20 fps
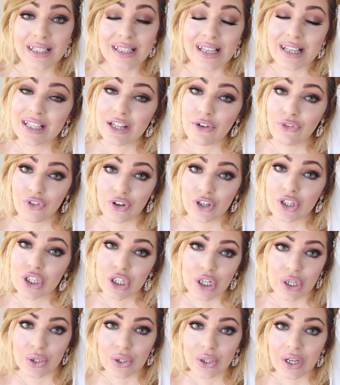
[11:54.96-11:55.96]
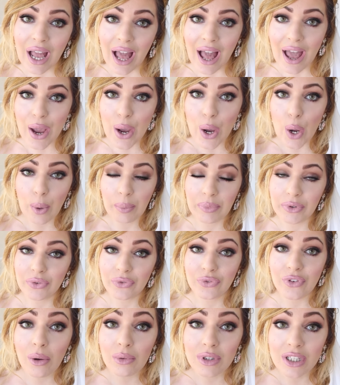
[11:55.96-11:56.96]
this is the finished look. I hope you
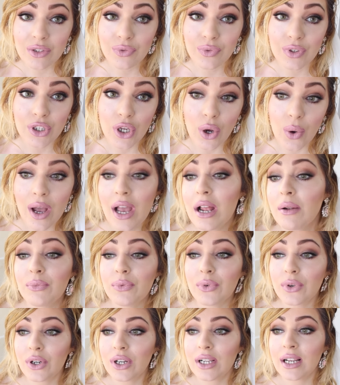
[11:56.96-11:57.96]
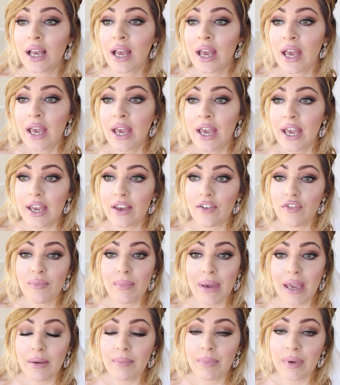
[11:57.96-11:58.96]
found this video helpful. If
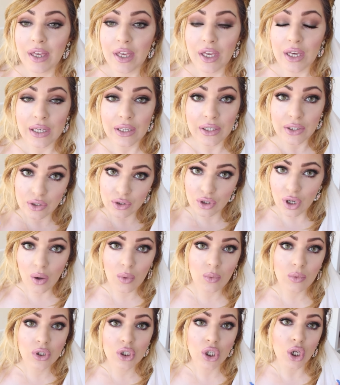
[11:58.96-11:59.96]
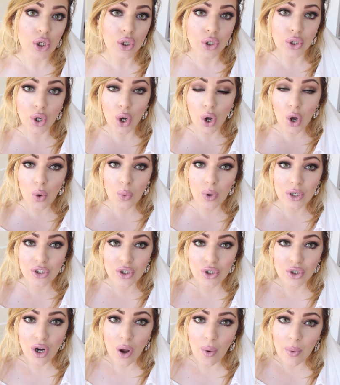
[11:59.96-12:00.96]
maybe you don't know what
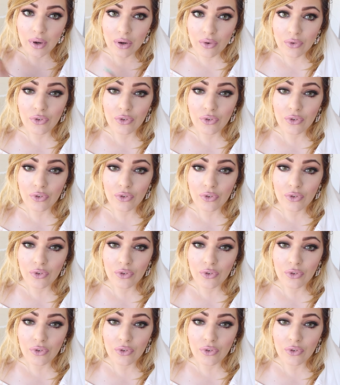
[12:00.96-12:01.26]
you're going